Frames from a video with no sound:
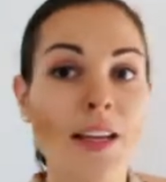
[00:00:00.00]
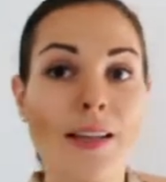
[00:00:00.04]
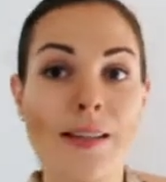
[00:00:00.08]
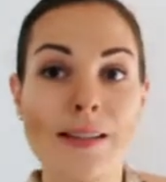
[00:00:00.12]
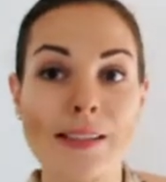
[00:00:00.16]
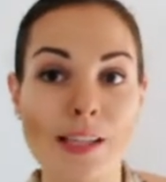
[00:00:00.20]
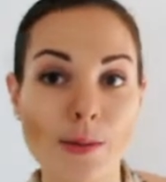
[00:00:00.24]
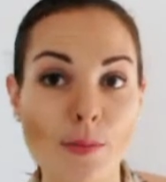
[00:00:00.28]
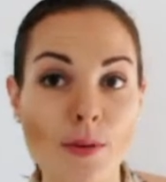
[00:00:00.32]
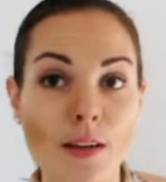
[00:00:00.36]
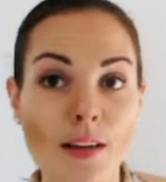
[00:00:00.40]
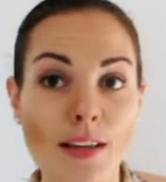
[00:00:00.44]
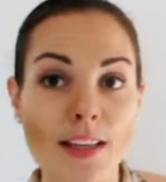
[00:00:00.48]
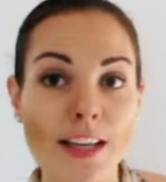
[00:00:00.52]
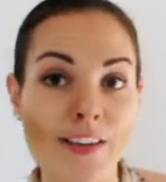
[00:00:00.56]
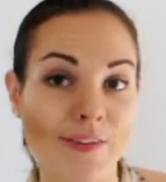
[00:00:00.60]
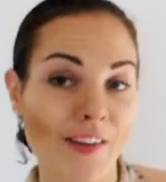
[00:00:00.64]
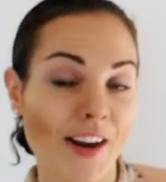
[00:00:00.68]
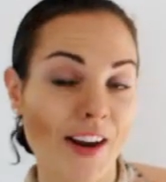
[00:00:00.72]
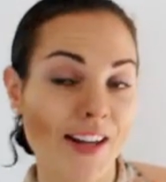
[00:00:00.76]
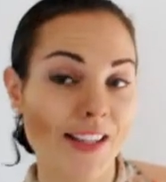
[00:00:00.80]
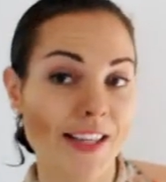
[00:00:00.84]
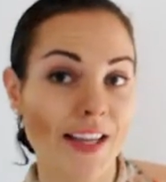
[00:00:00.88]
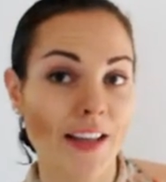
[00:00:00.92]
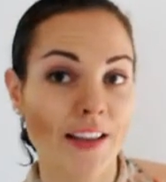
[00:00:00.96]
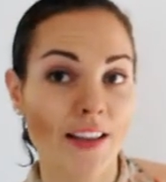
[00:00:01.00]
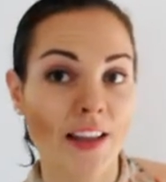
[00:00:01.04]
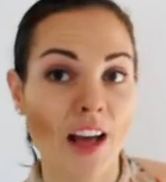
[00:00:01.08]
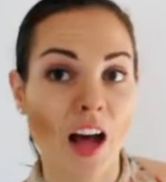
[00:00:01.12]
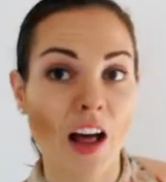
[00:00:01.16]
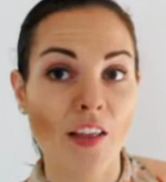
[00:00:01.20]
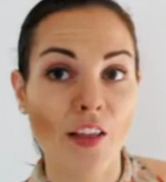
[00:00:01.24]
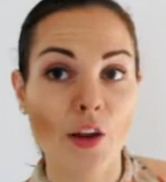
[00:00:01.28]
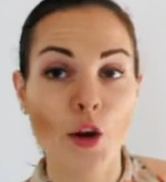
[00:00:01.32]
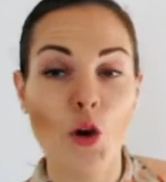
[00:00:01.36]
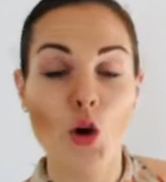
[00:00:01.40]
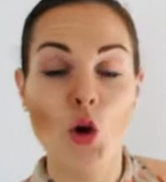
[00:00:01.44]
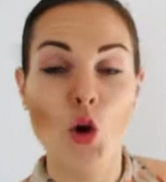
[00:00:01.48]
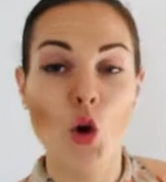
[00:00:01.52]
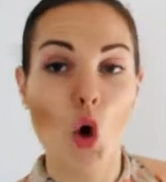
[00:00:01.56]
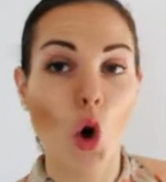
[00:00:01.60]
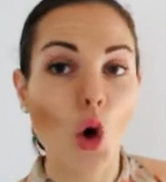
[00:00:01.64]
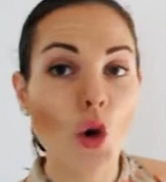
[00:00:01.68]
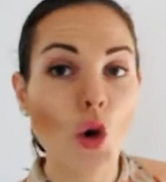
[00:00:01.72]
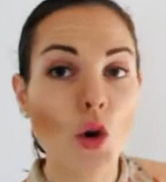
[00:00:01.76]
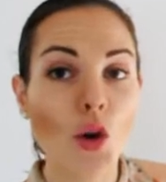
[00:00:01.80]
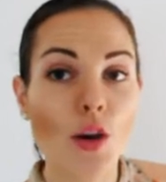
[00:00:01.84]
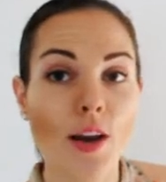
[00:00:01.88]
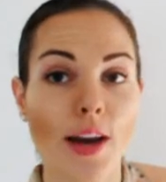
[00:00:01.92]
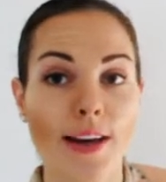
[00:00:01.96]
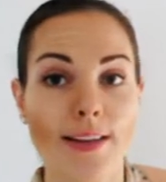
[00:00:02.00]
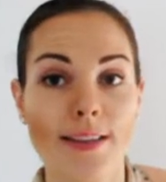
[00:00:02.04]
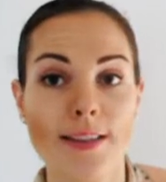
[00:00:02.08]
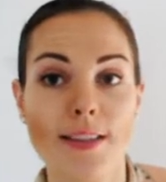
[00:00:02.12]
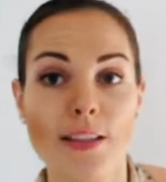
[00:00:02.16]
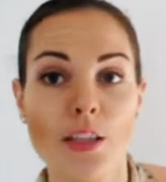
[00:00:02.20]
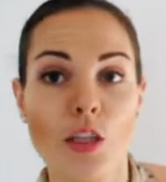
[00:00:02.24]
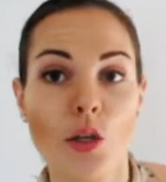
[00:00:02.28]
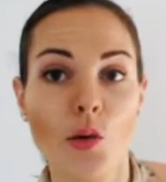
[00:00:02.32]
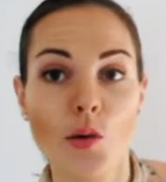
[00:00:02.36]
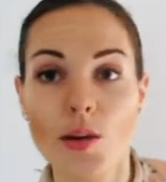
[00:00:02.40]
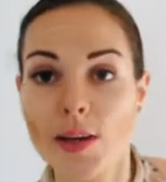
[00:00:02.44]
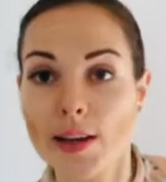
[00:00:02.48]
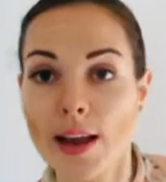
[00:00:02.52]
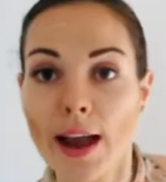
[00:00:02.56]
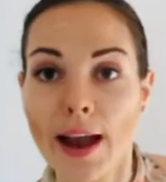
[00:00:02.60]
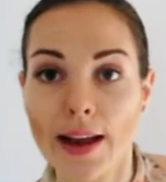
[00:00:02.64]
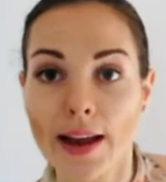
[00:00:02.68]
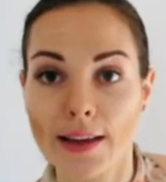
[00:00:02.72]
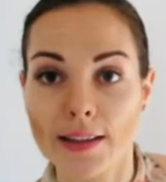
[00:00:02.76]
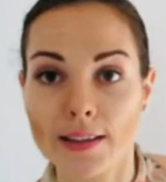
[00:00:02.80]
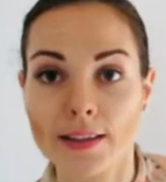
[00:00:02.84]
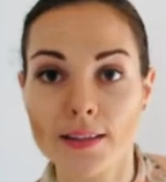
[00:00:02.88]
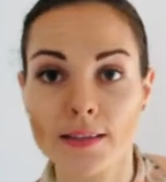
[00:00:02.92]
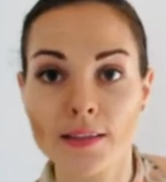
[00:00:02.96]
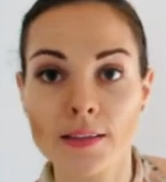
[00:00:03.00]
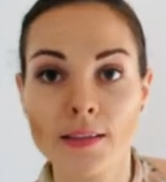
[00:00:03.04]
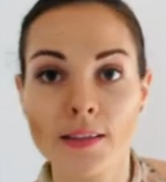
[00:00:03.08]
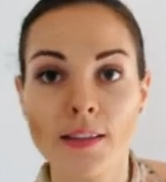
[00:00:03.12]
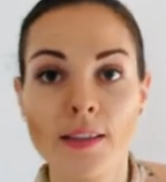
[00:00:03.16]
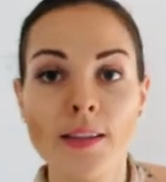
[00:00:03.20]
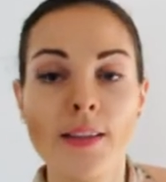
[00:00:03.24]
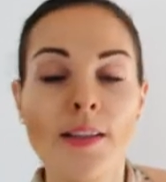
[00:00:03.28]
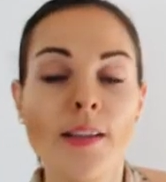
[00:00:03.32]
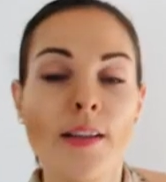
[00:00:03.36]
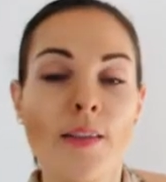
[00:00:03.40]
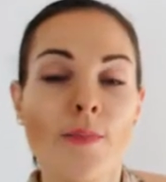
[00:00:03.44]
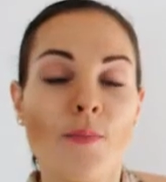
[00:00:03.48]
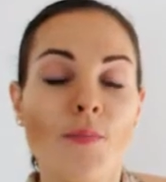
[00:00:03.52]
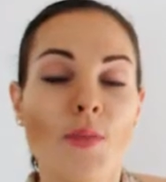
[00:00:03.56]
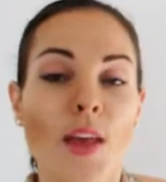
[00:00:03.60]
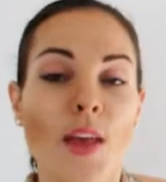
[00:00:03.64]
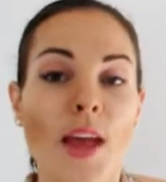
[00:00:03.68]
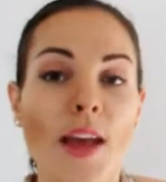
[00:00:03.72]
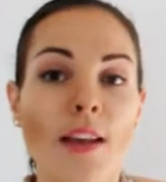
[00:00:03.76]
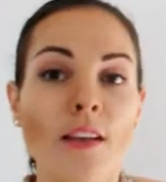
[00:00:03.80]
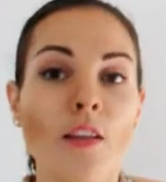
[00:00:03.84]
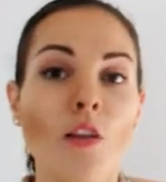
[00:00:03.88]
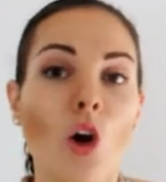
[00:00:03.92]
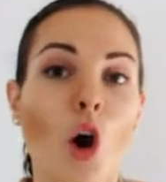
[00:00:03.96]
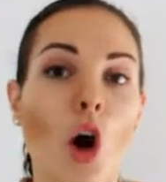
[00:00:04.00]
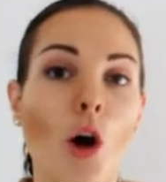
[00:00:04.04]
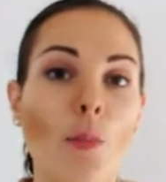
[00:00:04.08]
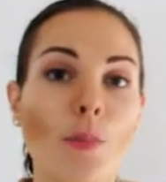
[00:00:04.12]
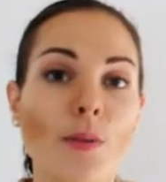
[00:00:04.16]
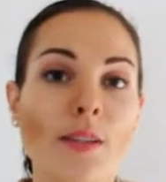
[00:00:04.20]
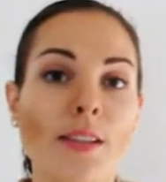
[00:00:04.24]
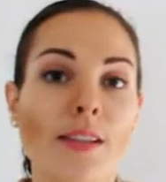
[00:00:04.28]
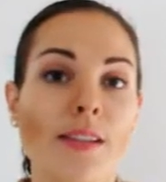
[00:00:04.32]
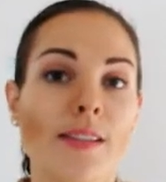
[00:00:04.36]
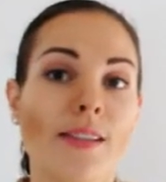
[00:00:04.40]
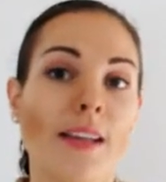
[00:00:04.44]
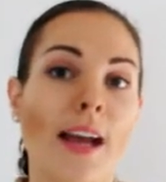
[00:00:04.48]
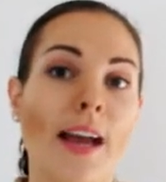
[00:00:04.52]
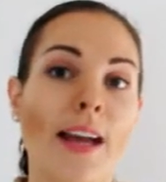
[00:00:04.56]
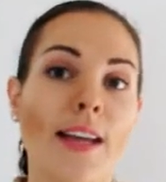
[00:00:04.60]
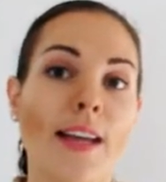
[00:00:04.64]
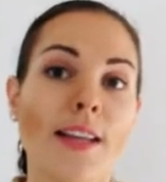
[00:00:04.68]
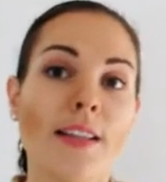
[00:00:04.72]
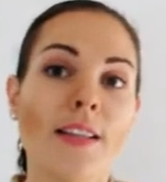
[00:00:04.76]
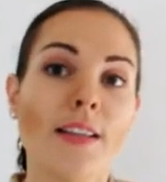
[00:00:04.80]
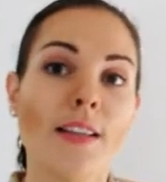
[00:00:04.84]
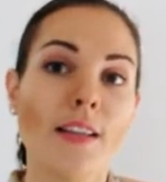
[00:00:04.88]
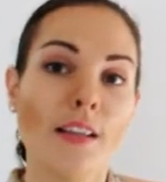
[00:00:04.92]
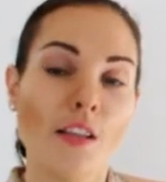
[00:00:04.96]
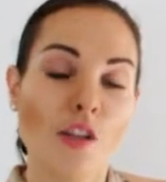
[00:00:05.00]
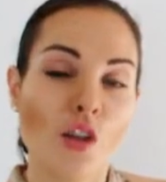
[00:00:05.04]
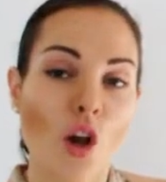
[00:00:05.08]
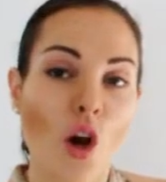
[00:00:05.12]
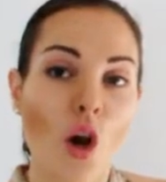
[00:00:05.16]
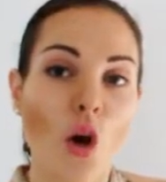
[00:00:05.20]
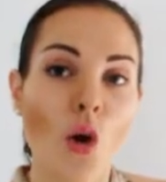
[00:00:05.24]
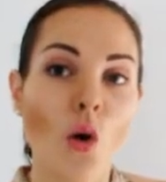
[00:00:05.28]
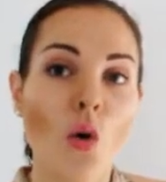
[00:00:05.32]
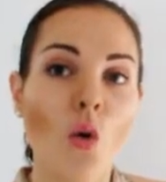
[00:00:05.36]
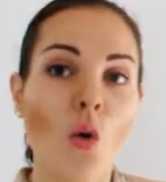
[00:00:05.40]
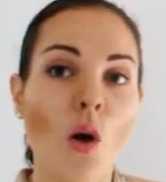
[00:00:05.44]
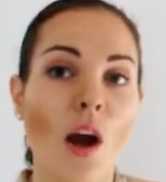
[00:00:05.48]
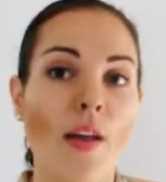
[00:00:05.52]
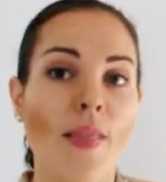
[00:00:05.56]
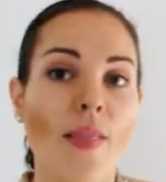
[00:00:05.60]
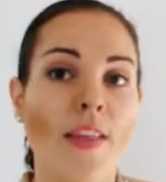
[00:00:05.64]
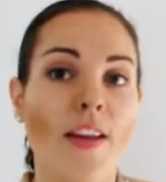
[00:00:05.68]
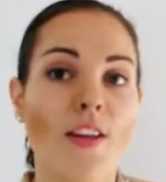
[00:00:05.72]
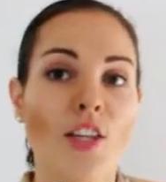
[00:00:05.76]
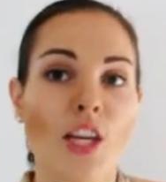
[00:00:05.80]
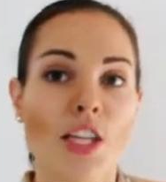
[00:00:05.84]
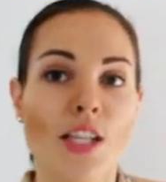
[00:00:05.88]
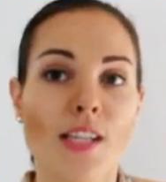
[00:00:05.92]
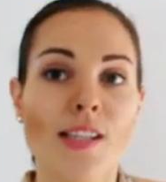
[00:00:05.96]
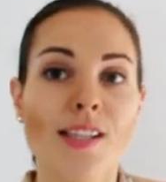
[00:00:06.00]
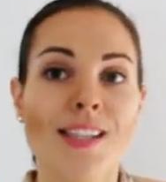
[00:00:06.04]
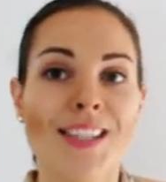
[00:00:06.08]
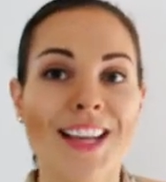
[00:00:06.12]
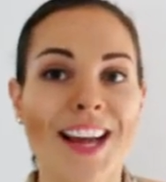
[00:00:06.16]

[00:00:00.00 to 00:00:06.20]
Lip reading: Similarly, if I take the other non-90 degree angle, then the opposite side is O and the adjacent